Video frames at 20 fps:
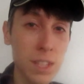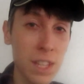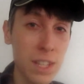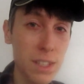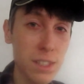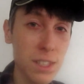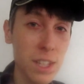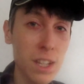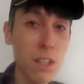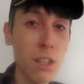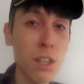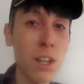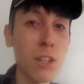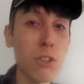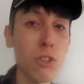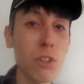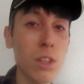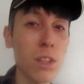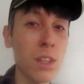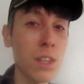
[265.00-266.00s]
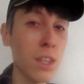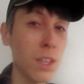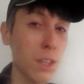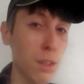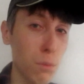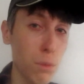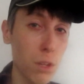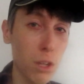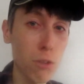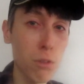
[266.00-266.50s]

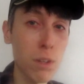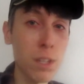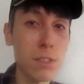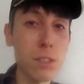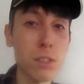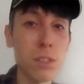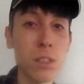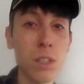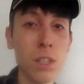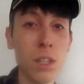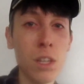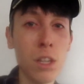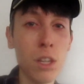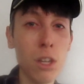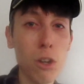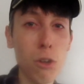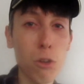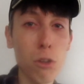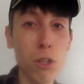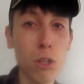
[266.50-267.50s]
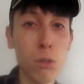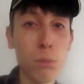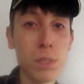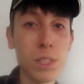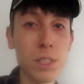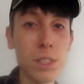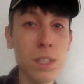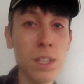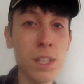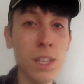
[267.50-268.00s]
psychologically across Oklahoma
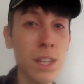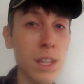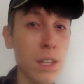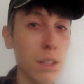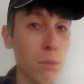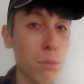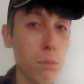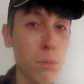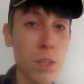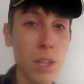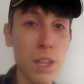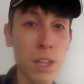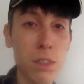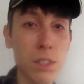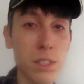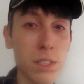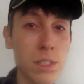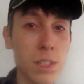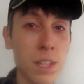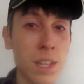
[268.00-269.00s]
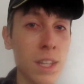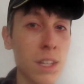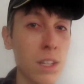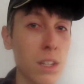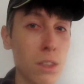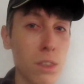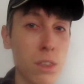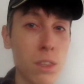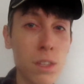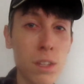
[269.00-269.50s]
City and the state
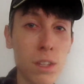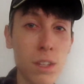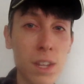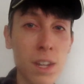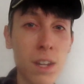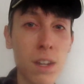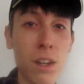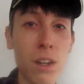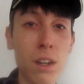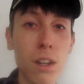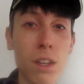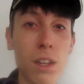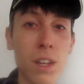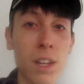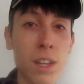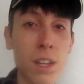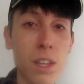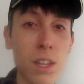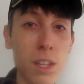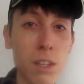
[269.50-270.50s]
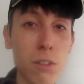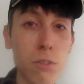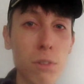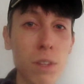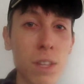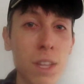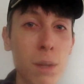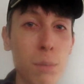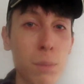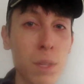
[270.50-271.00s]
and the entire
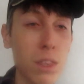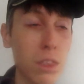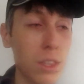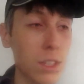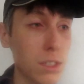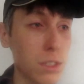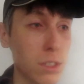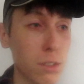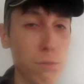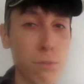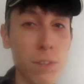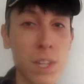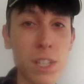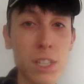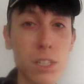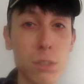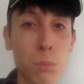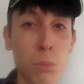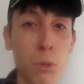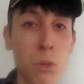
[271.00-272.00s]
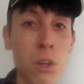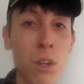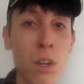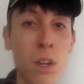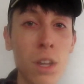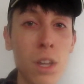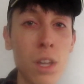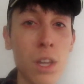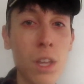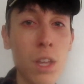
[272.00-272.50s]
country. I mean, this affects
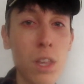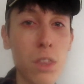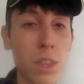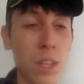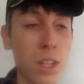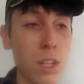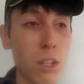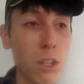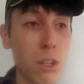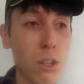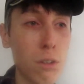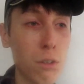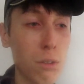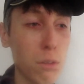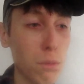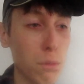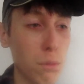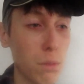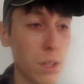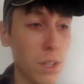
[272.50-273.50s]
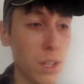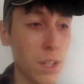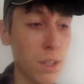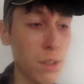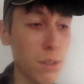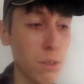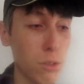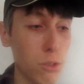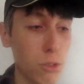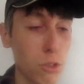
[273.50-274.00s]
more than, you know,
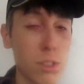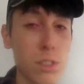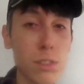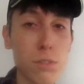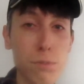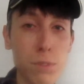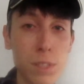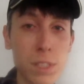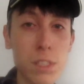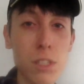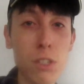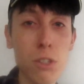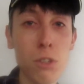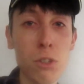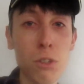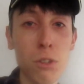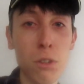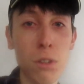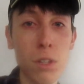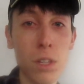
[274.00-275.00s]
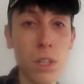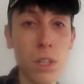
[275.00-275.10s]
just physical,